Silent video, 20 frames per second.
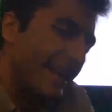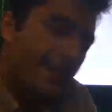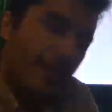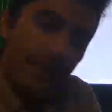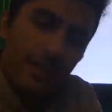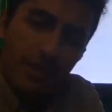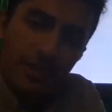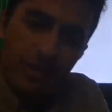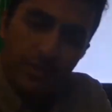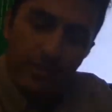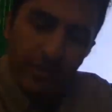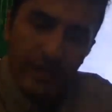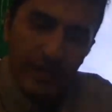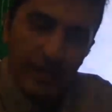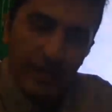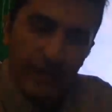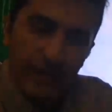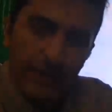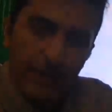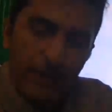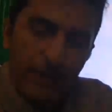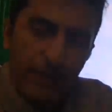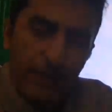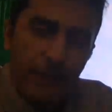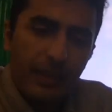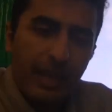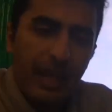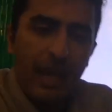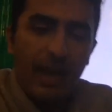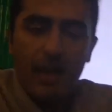the industry
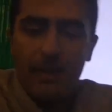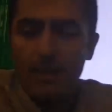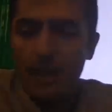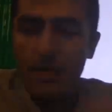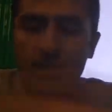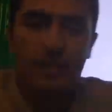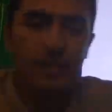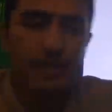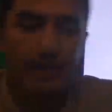and in